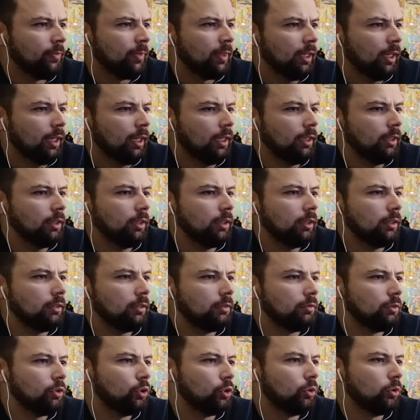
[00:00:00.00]
I
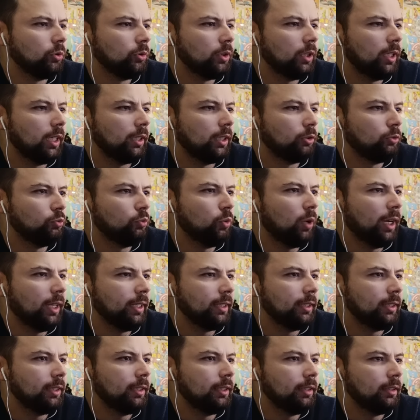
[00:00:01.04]
don't get why
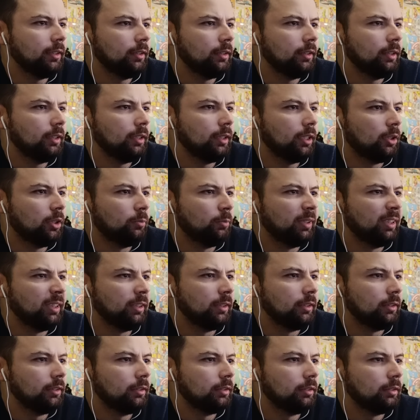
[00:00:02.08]
the
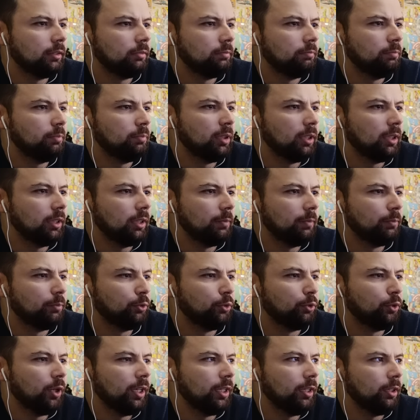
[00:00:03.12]
helmet being
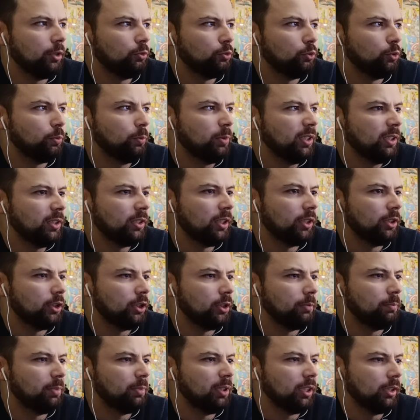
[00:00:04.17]
upgraded would be such
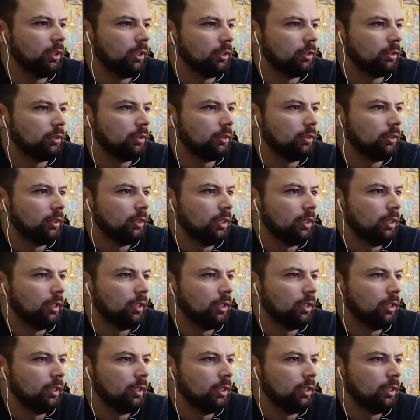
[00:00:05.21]
a big deal.